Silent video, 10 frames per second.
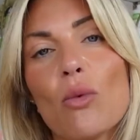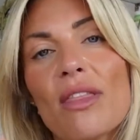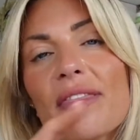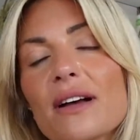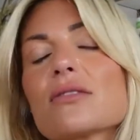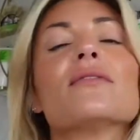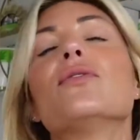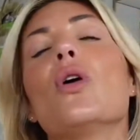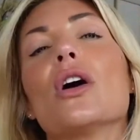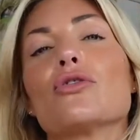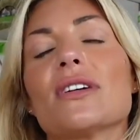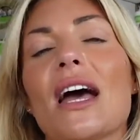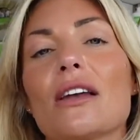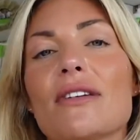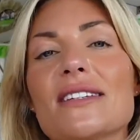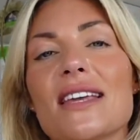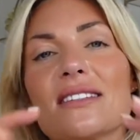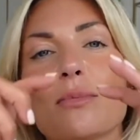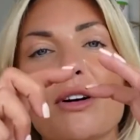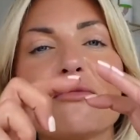1,400 calories
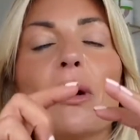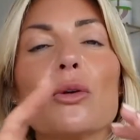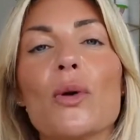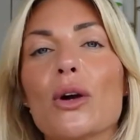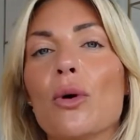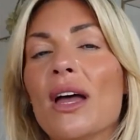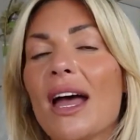is above my wheel.